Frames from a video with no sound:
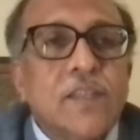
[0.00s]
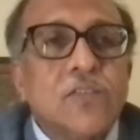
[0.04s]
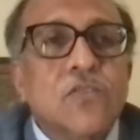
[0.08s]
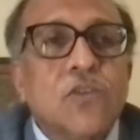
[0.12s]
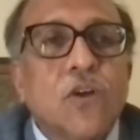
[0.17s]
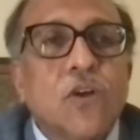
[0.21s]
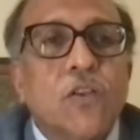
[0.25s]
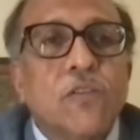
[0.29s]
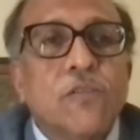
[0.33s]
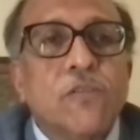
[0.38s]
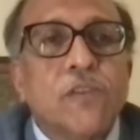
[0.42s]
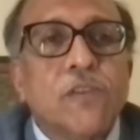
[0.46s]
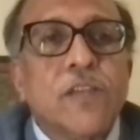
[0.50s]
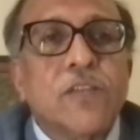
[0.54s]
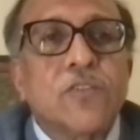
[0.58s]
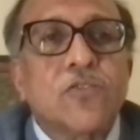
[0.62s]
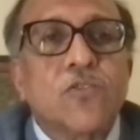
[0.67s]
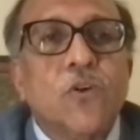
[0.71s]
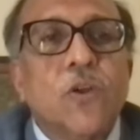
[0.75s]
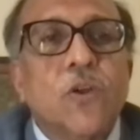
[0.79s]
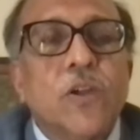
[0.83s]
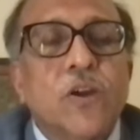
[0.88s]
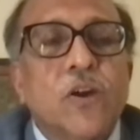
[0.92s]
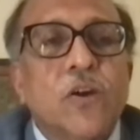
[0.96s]
conflicts
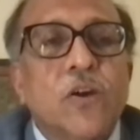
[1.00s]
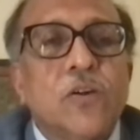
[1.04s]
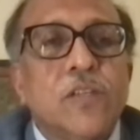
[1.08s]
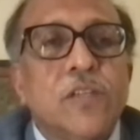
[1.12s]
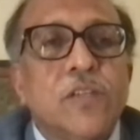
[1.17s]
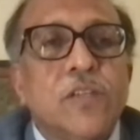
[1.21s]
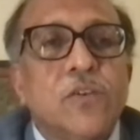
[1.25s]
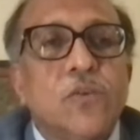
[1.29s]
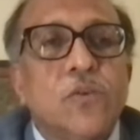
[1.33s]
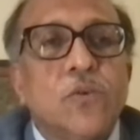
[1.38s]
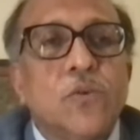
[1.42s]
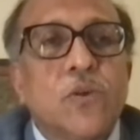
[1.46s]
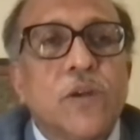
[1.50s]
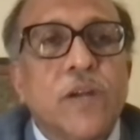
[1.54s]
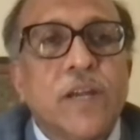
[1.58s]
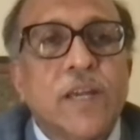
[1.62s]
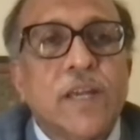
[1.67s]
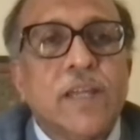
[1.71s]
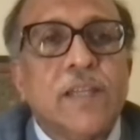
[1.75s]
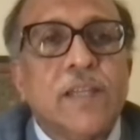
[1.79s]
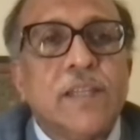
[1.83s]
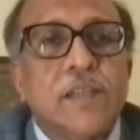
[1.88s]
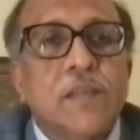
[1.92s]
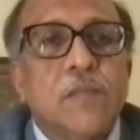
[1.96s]
going on in
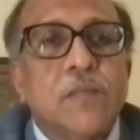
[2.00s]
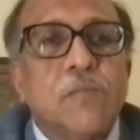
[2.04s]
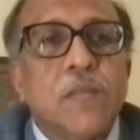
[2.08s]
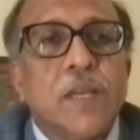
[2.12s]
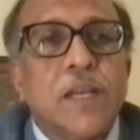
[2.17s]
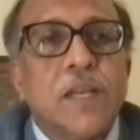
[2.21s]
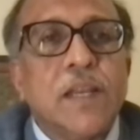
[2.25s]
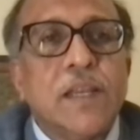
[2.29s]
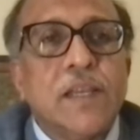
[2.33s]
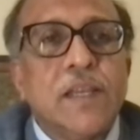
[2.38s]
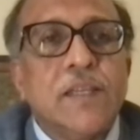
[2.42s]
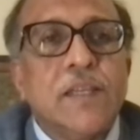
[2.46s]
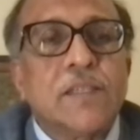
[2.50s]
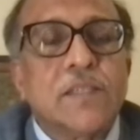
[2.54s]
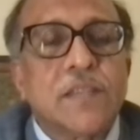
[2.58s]
Ukraine, in the Middle East,